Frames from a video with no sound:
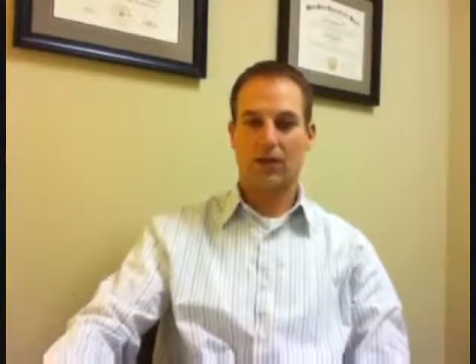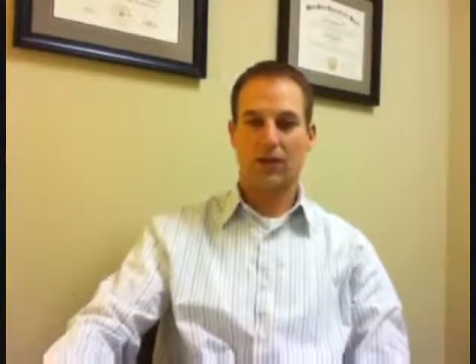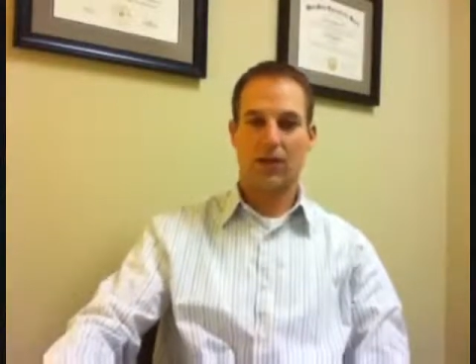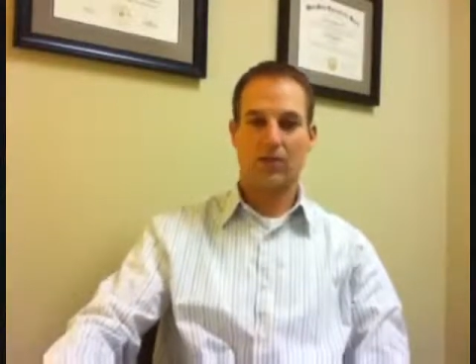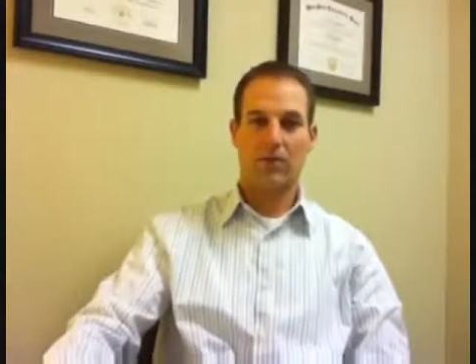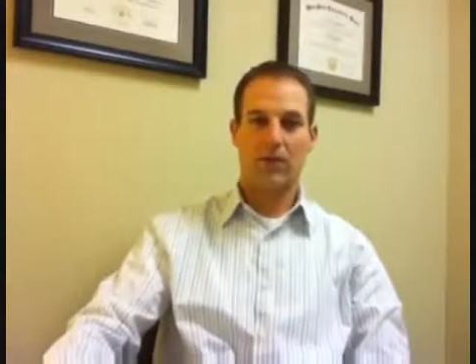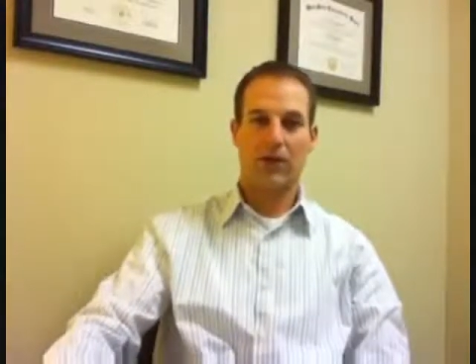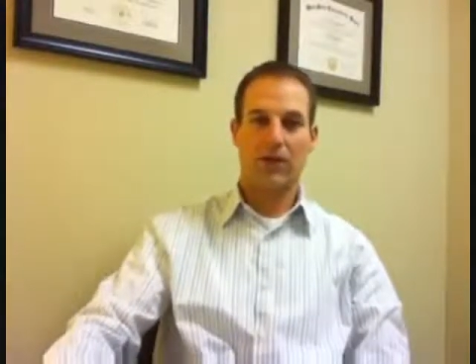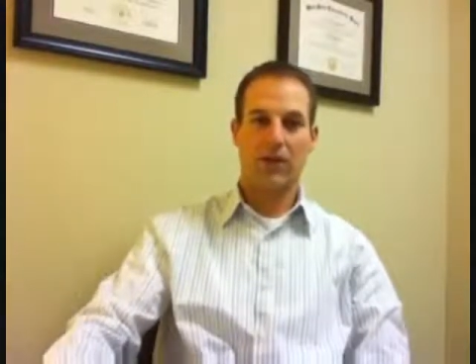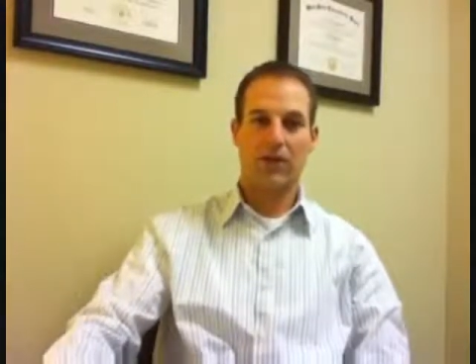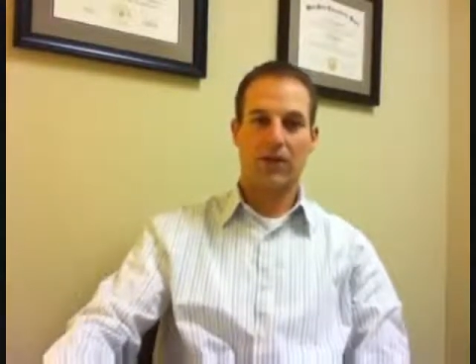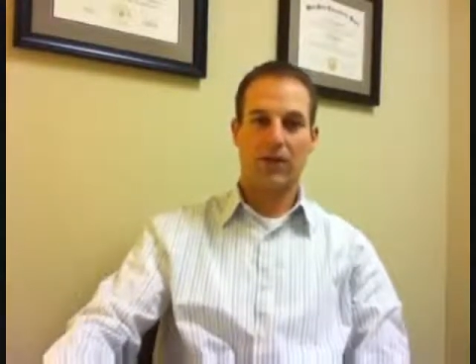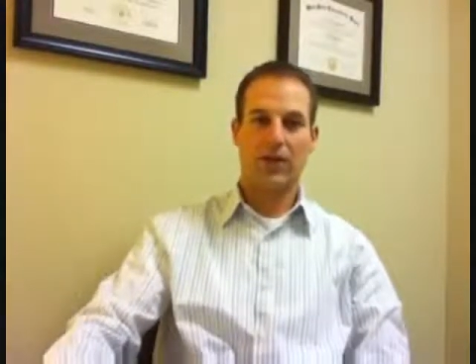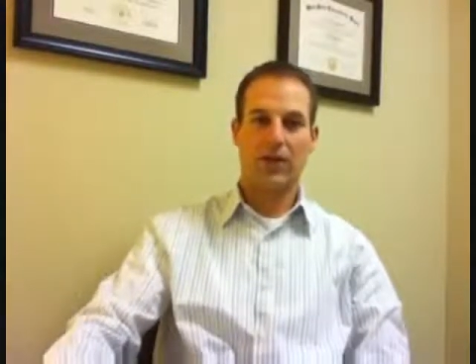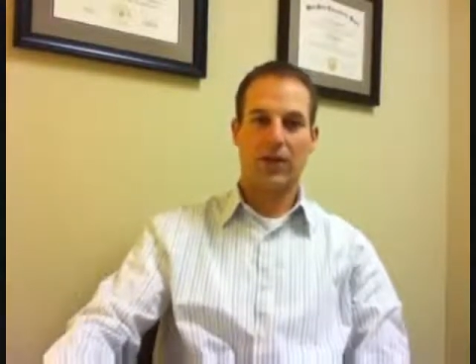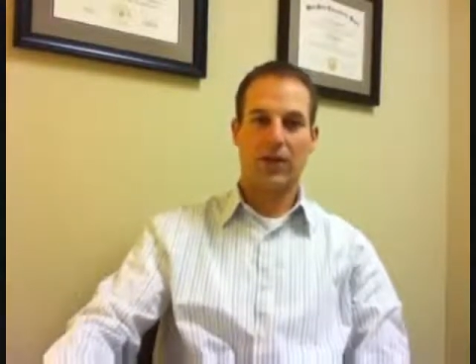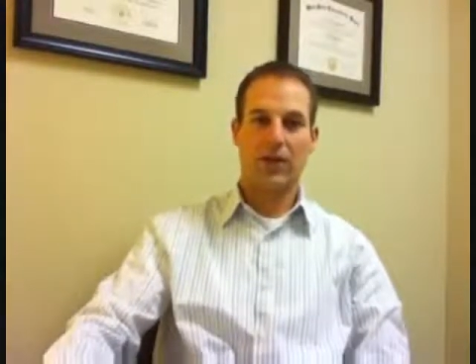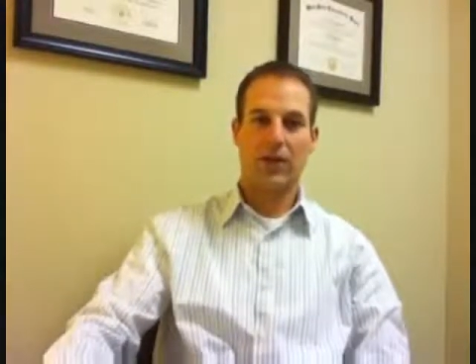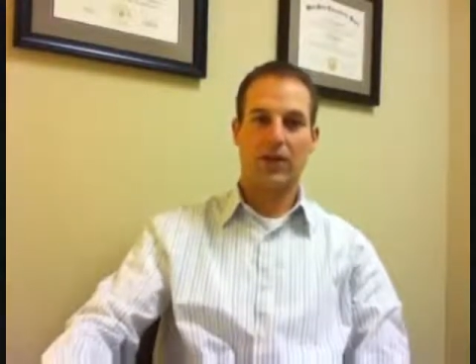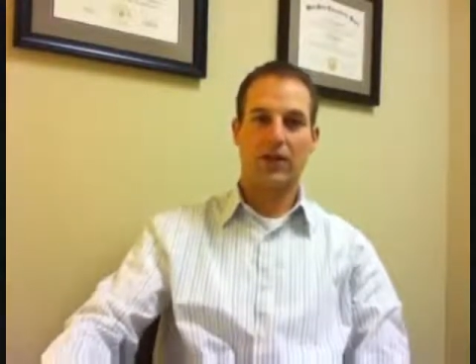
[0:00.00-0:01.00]
lemon every
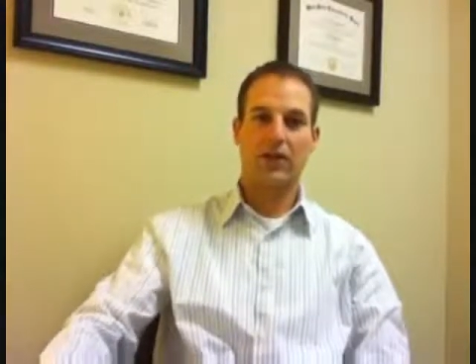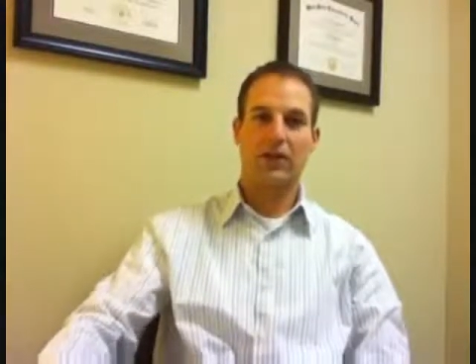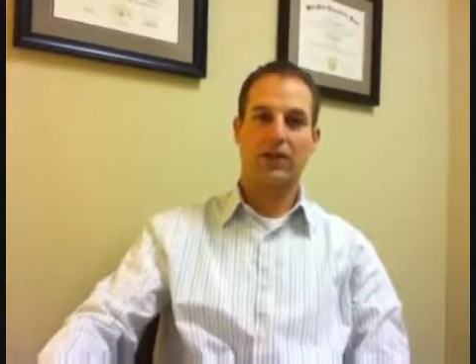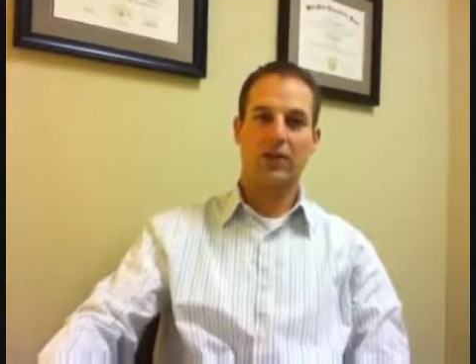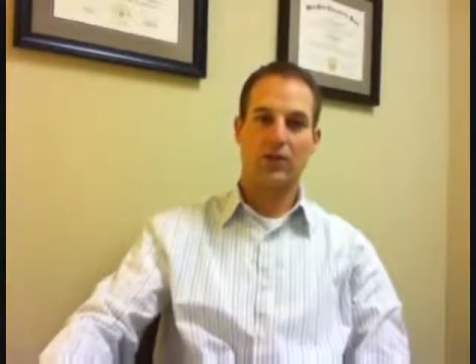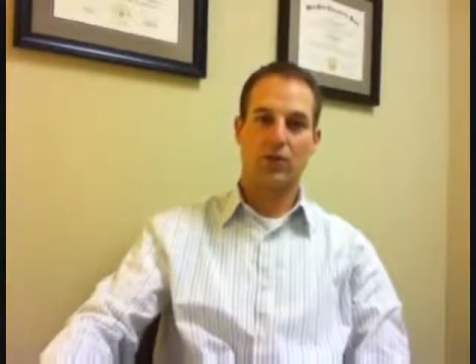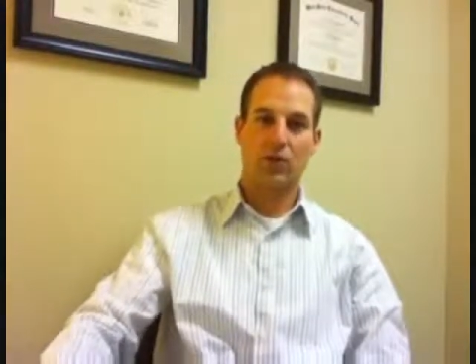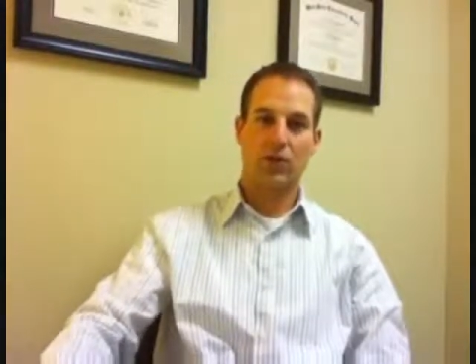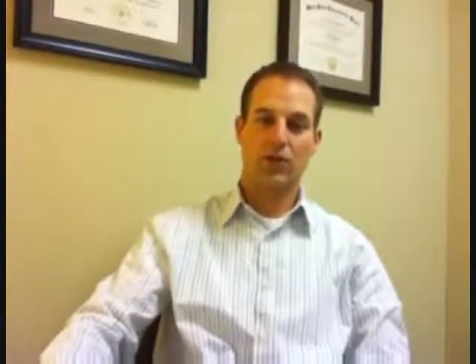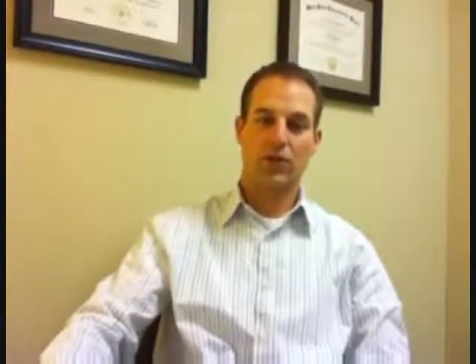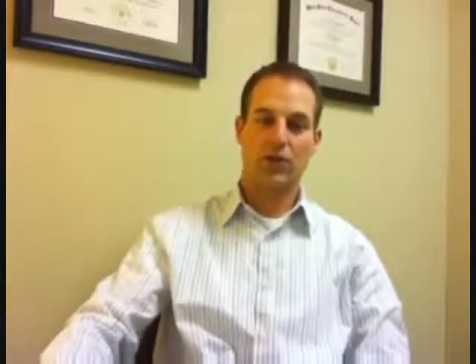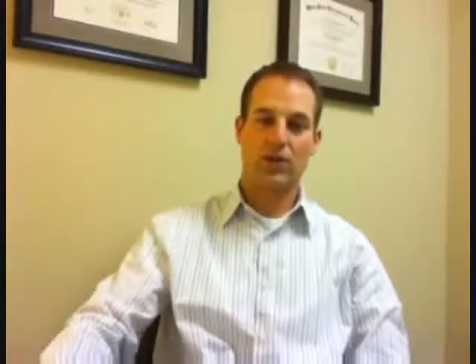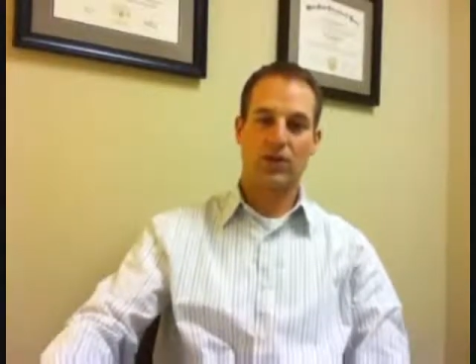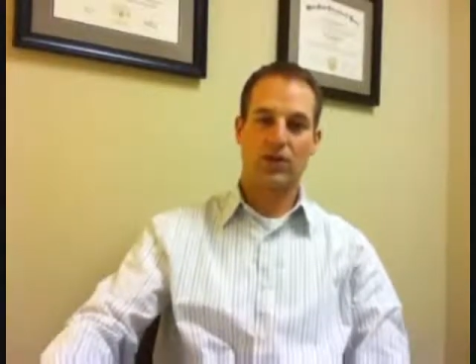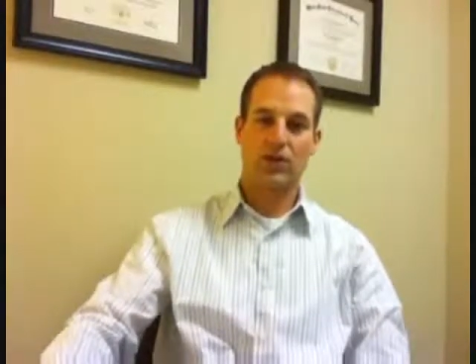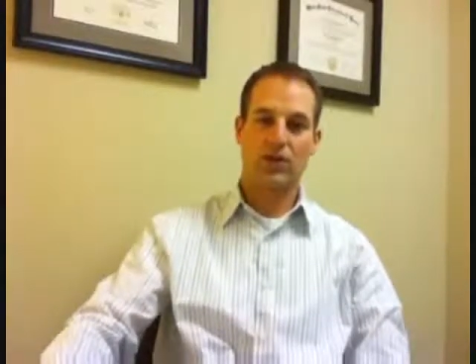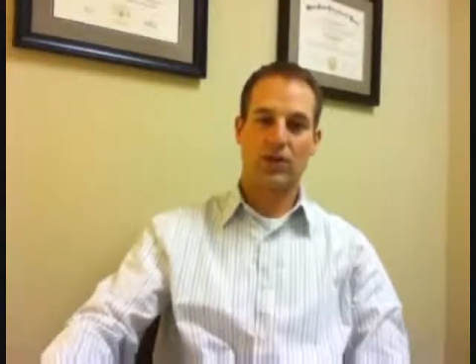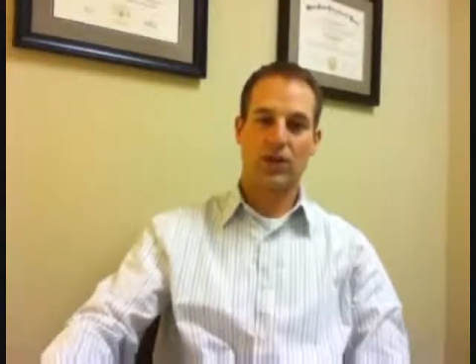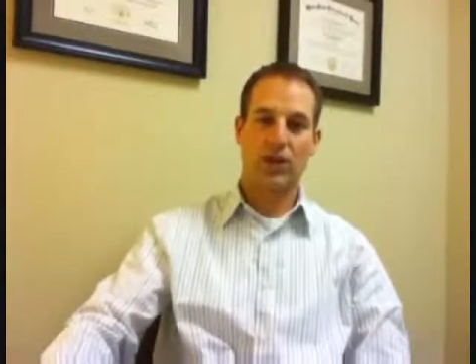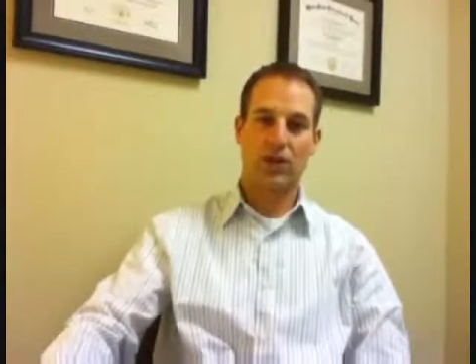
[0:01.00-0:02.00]
day, squeeze into